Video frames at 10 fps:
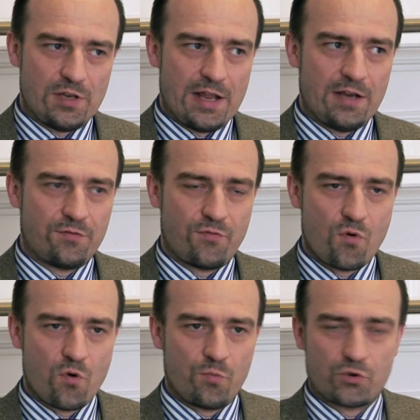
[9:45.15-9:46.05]
lend
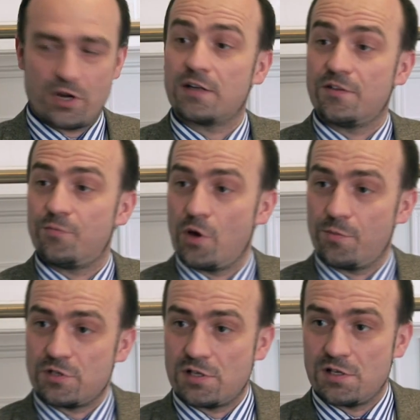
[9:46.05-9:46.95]
for productive
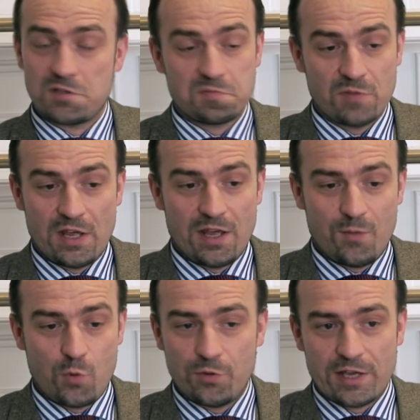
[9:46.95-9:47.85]
purposes,
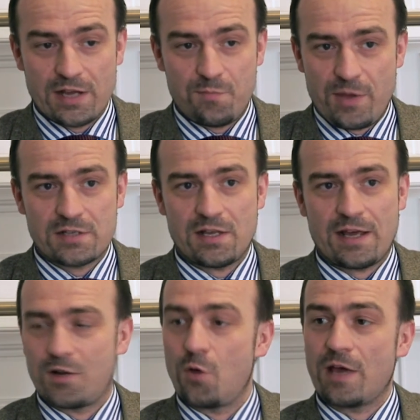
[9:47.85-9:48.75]
we will get a better
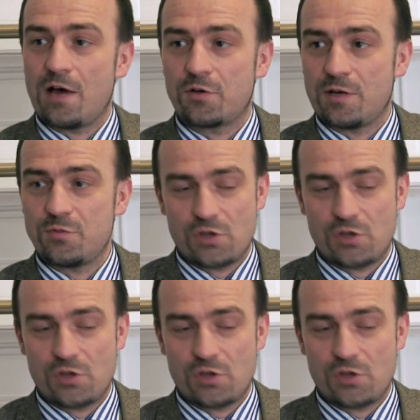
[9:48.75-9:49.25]
economic outcome.